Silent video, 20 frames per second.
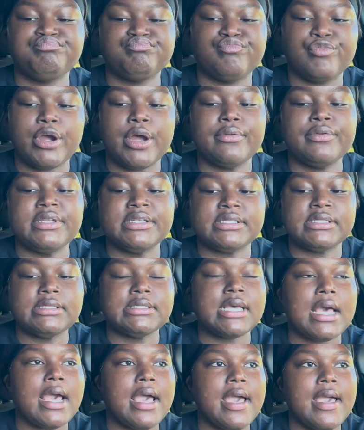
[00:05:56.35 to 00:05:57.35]
around this
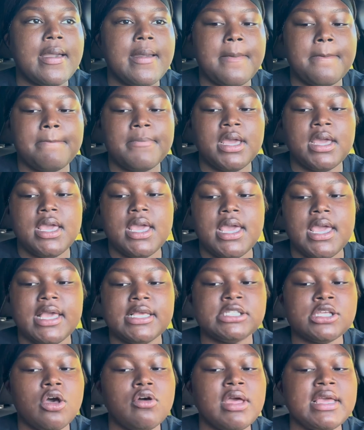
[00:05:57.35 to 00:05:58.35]
time
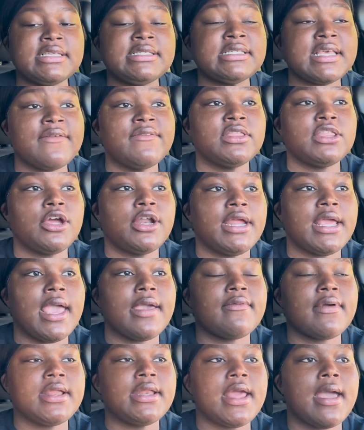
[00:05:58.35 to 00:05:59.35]
it's it's
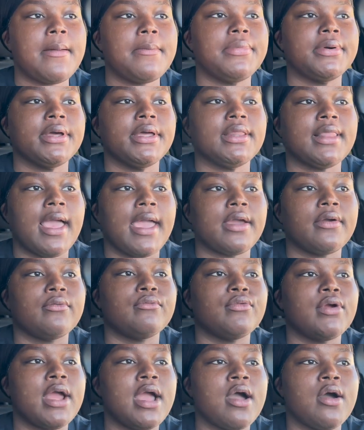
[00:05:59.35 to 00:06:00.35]
7:38 right now but like
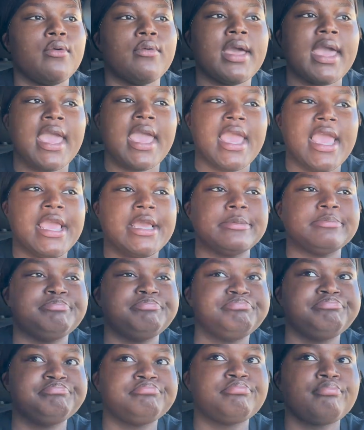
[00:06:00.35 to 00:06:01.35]
around 8
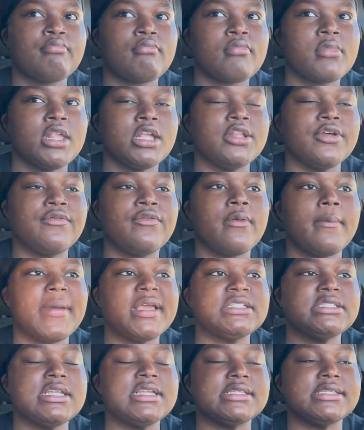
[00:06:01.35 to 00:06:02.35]
the
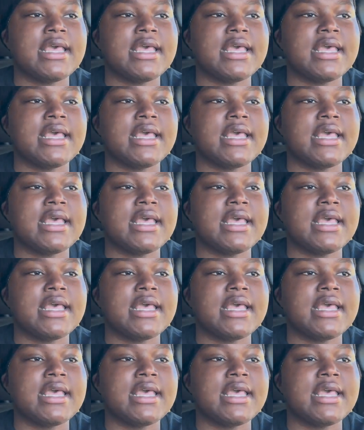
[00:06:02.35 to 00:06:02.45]
formation is